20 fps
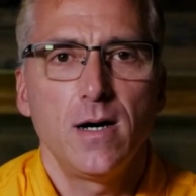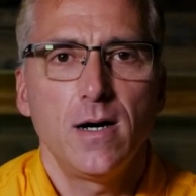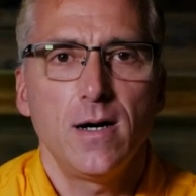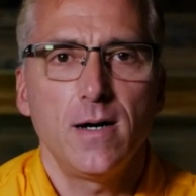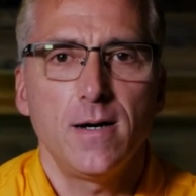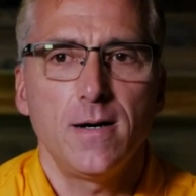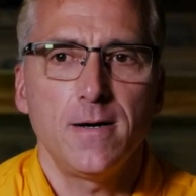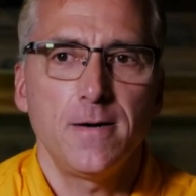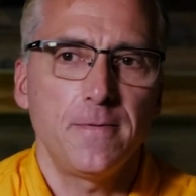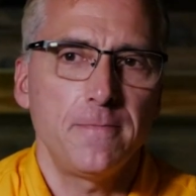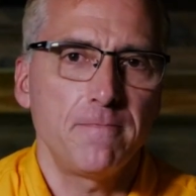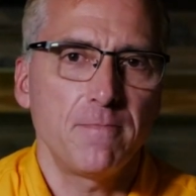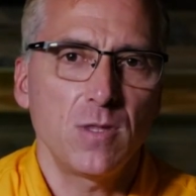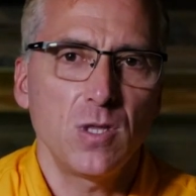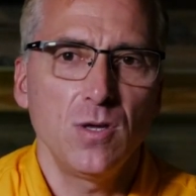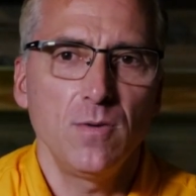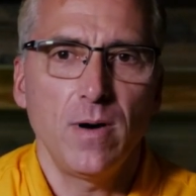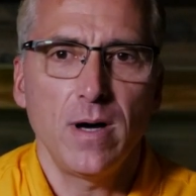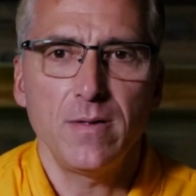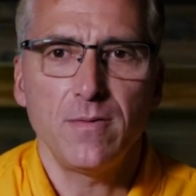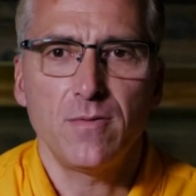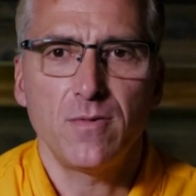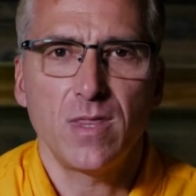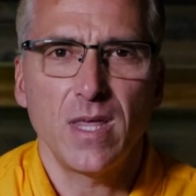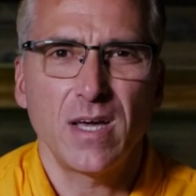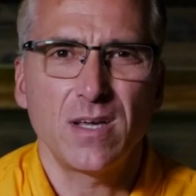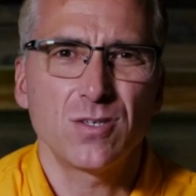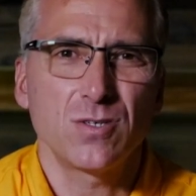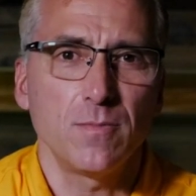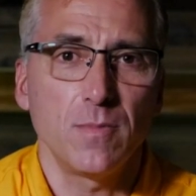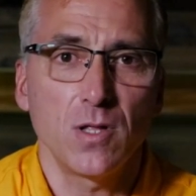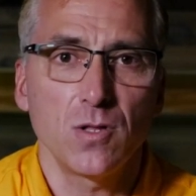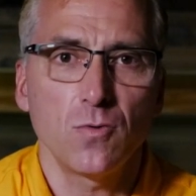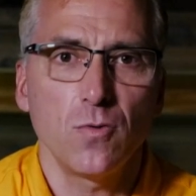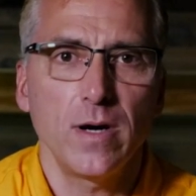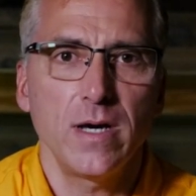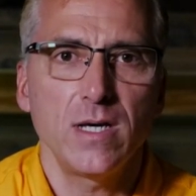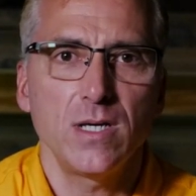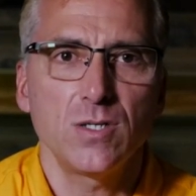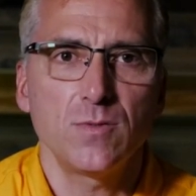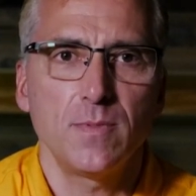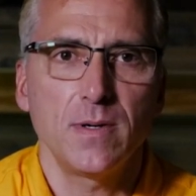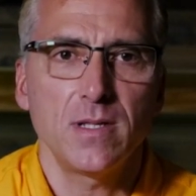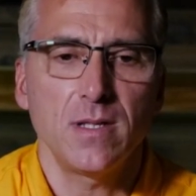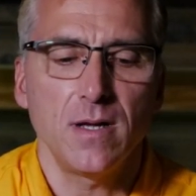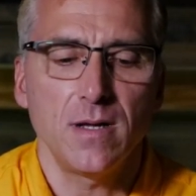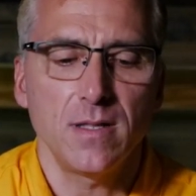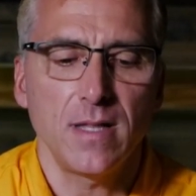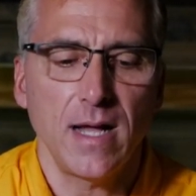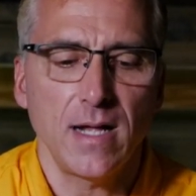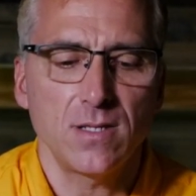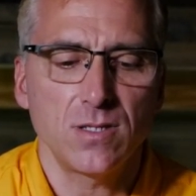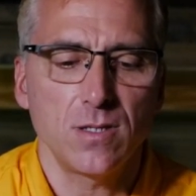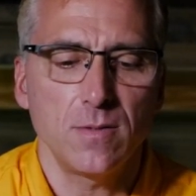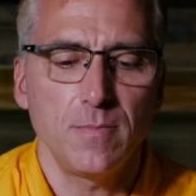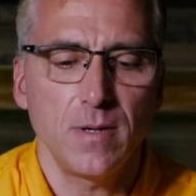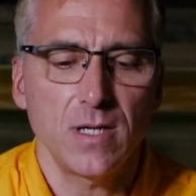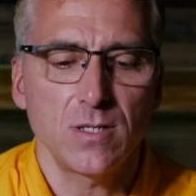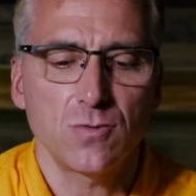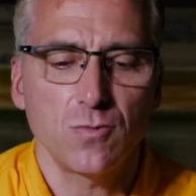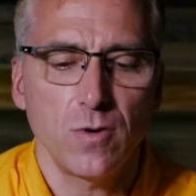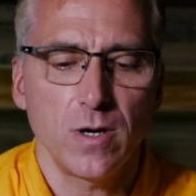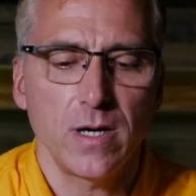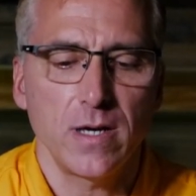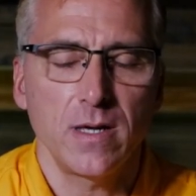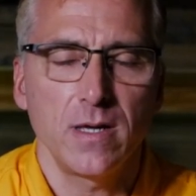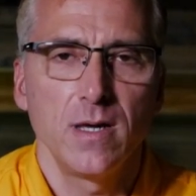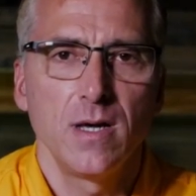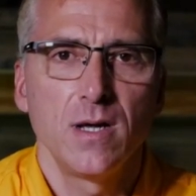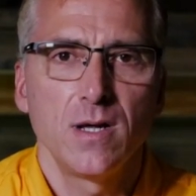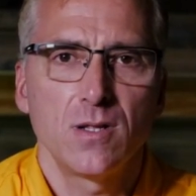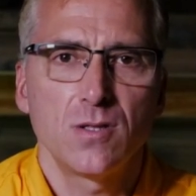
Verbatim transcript: You might think of some other ways, but that's the best way